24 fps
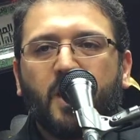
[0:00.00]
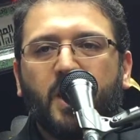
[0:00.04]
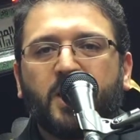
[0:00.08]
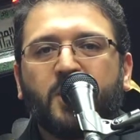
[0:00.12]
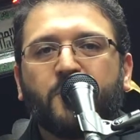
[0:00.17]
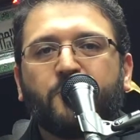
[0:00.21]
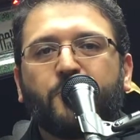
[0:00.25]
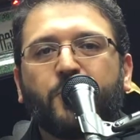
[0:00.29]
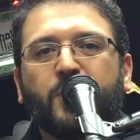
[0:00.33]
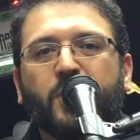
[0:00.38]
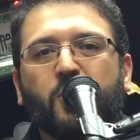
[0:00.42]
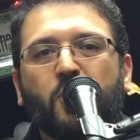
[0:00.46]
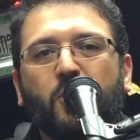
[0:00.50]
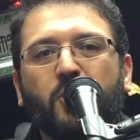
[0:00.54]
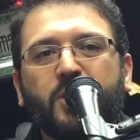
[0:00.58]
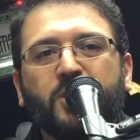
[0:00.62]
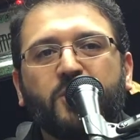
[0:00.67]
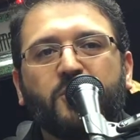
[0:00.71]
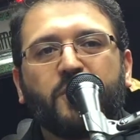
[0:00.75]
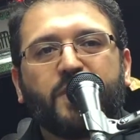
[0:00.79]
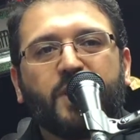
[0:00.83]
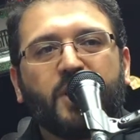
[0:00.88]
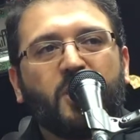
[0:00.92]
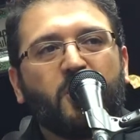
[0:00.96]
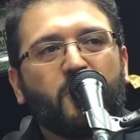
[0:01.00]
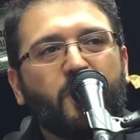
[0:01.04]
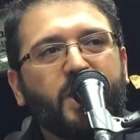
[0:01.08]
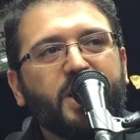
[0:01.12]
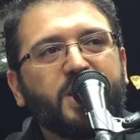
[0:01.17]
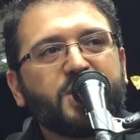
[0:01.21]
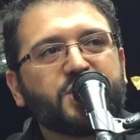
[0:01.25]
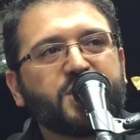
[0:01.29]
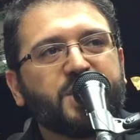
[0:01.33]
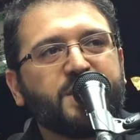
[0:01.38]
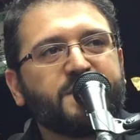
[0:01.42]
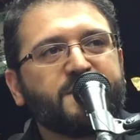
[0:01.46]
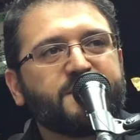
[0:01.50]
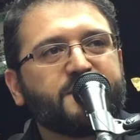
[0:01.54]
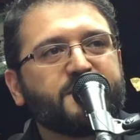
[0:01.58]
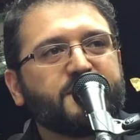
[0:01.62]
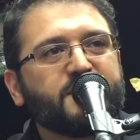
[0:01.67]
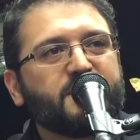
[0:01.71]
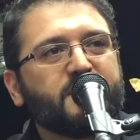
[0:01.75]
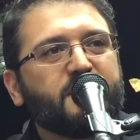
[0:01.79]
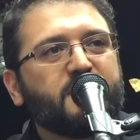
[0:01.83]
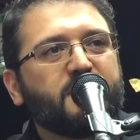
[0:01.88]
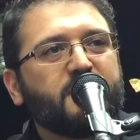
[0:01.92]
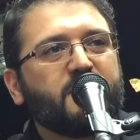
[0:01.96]
And if we go into the narrations,
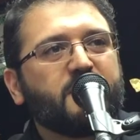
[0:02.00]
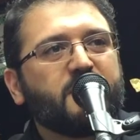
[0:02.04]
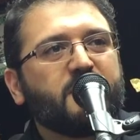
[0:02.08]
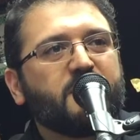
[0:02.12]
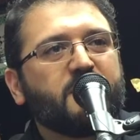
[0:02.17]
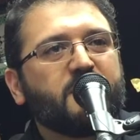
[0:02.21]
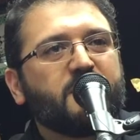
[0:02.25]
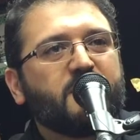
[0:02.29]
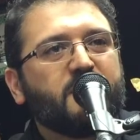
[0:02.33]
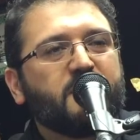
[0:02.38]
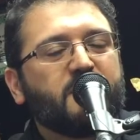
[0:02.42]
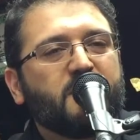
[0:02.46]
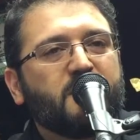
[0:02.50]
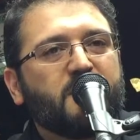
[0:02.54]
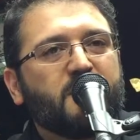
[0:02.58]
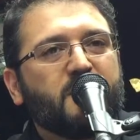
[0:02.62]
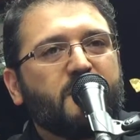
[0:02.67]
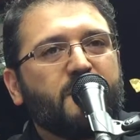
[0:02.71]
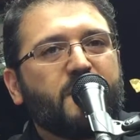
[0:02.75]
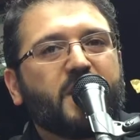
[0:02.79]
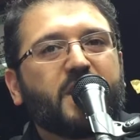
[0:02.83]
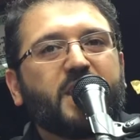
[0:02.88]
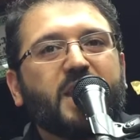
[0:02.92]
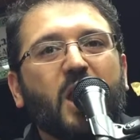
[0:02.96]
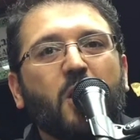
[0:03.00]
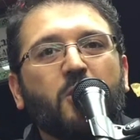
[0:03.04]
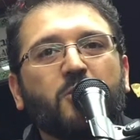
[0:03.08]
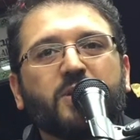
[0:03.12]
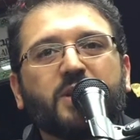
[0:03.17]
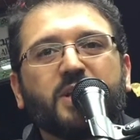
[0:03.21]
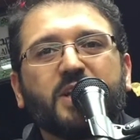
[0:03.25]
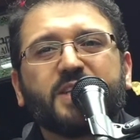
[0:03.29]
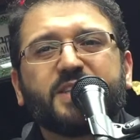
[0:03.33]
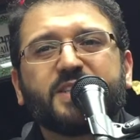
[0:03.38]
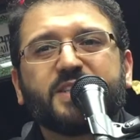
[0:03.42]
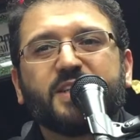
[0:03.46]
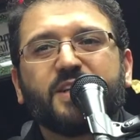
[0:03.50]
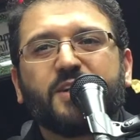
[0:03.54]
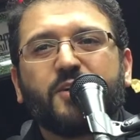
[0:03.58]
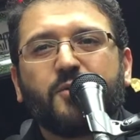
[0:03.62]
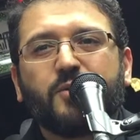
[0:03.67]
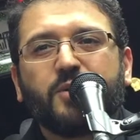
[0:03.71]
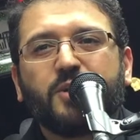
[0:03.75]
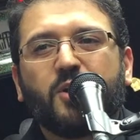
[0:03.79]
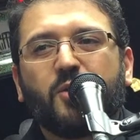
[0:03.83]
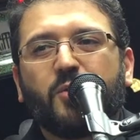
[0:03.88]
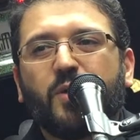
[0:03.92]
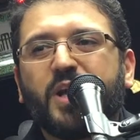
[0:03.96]
the countless
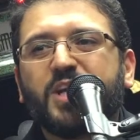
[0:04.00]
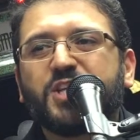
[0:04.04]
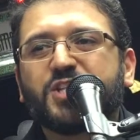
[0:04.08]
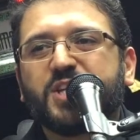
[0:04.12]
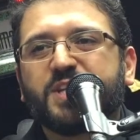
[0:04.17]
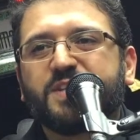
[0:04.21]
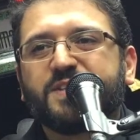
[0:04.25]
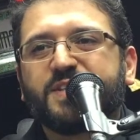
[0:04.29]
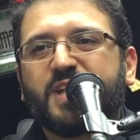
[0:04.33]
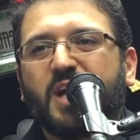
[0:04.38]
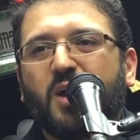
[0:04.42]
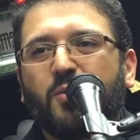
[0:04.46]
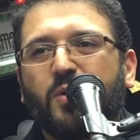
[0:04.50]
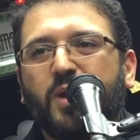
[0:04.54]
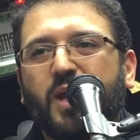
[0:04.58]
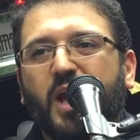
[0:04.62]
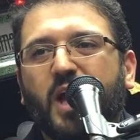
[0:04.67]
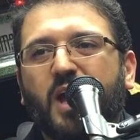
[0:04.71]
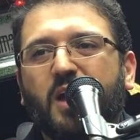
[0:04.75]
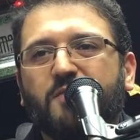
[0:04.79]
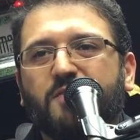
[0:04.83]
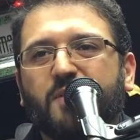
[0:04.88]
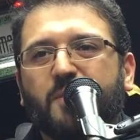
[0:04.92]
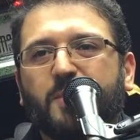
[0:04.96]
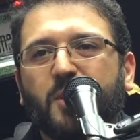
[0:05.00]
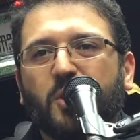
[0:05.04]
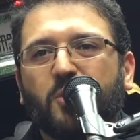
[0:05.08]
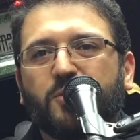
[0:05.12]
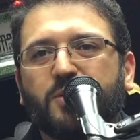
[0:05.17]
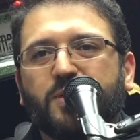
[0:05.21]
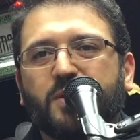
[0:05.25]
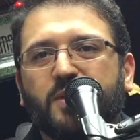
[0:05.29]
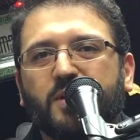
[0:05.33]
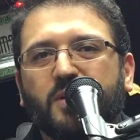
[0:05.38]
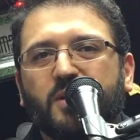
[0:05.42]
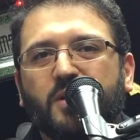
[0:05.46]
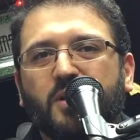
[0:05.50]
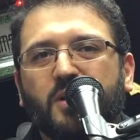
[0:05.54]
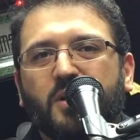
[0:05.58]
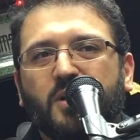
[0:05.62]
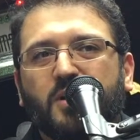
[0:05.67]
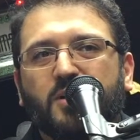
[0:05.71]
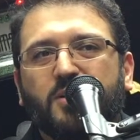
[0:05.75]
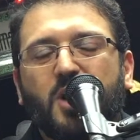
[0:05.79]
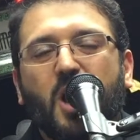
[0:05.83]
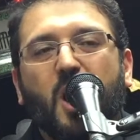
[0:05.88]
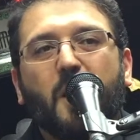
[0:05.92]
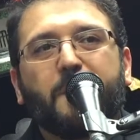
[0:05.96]
narrations that we have about
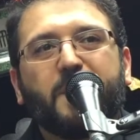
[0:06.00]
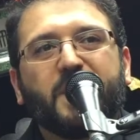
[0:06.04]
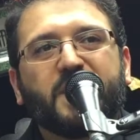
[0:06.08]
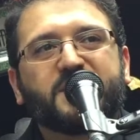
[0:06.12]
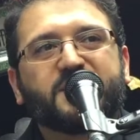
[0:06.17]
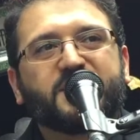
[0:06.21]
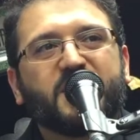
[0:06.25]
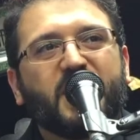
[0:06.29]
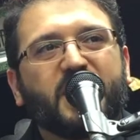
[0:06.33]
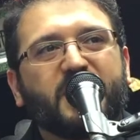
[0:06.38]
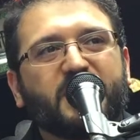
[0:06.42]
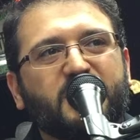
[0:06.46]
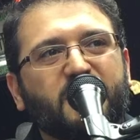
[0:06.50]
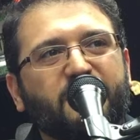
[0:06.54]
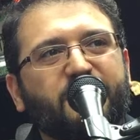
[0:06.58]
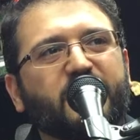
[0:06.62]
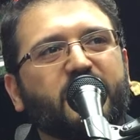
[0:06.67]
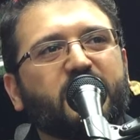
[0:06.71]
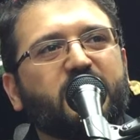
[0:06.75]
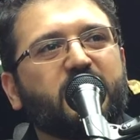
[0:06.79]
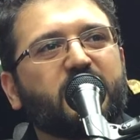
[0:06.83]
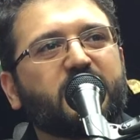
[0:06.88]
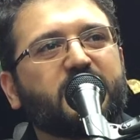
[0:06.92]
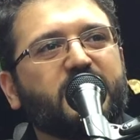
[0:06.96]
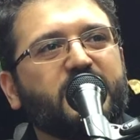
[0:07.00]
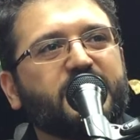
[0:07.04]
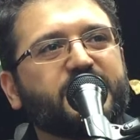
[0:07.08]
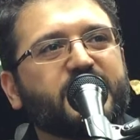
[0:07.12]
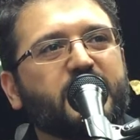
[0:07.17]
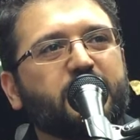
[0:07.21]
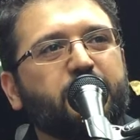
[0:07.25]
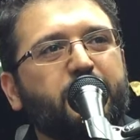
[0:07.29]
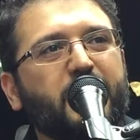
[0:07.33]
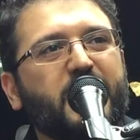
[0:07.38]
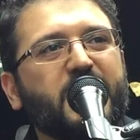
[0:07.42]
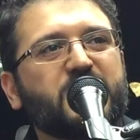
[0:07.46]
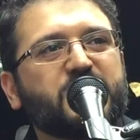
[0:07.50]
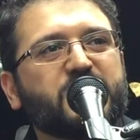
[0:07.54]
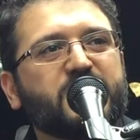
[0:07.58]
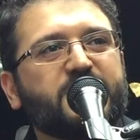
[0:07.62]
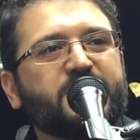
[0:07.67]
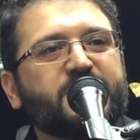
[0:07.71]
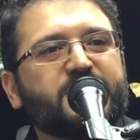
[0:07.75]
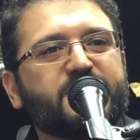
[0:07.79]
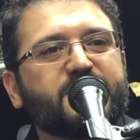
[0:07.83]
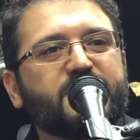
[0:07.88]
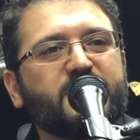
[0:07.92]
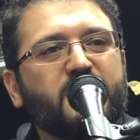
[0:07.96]
topics like difficulties and
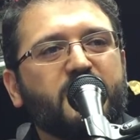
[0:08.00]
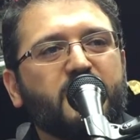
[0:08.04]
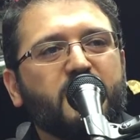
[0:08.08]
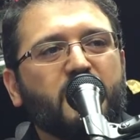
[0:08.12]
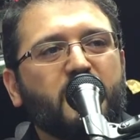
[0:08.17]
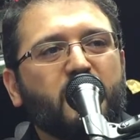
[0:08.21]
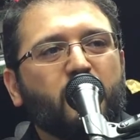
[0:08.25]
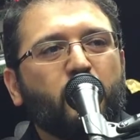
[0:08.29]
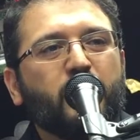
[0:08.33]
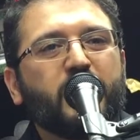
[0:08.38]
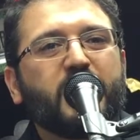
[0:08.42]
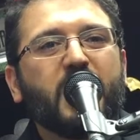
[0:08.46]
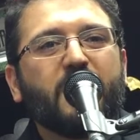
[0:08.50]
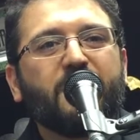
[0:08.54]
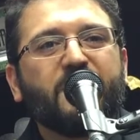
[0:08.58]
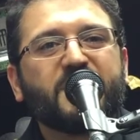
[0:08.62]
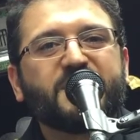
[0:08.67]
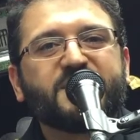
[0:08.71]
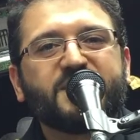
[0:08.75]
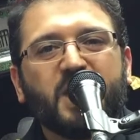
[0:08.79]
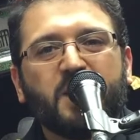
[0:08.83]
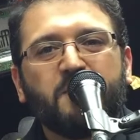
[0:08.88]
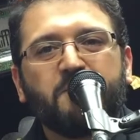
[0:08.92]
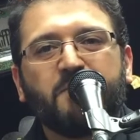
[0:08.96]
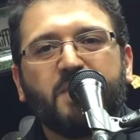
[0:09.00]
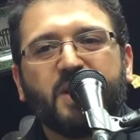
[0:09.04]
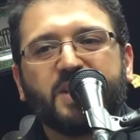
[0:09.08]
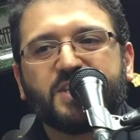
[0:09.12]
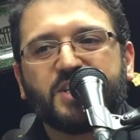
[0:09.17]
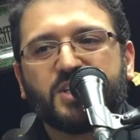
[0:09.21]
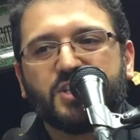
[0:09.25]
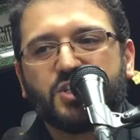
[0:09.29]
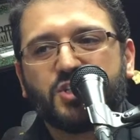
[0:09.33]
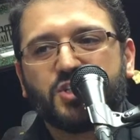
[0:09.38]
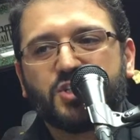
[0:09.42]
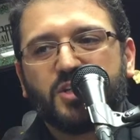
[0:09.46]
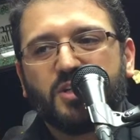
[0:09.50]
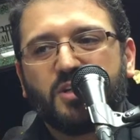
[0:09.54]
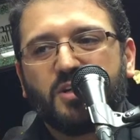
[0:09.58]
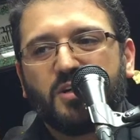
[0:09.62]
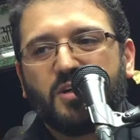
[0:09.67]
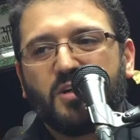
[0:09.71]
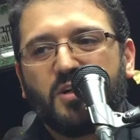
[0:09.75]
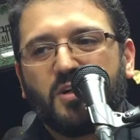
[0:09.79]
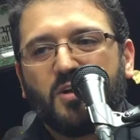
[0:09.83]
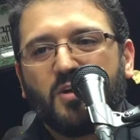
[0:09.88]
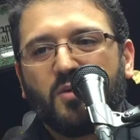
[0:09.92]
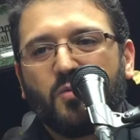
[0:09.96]
patience, we get the same message,
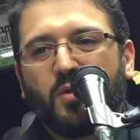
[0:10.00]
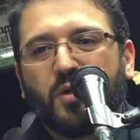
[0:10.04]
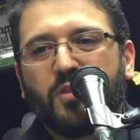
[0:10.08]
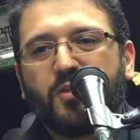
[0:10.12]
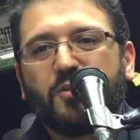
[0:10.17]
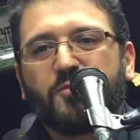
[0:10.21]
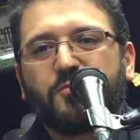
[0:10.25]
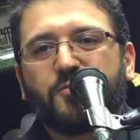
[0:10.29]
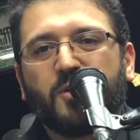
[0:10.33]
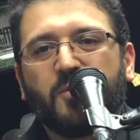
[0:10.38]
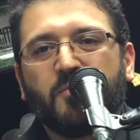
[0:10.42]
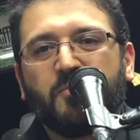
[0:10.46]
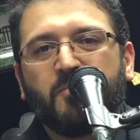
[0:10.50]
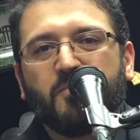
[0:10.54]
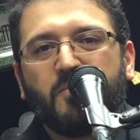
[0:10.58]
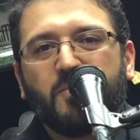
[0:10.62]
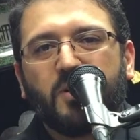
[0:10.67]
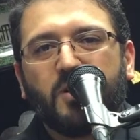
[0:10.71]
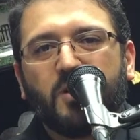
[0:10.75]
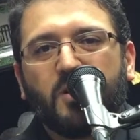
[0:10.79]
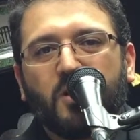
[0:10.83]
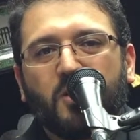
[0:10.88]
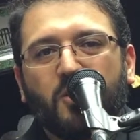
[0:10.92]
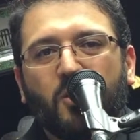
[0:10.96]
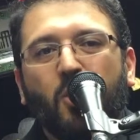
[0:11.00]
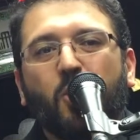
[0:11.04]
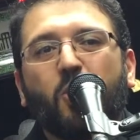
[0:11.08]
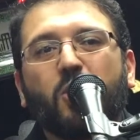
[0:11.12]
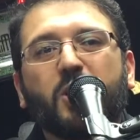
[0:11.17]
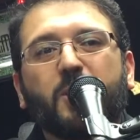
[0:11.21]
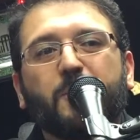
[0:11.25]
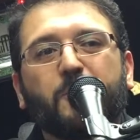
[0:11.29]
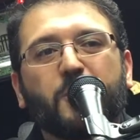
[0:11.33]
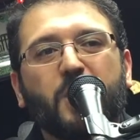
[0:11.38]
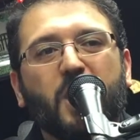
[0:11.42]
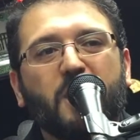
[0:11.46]
whether from the Holy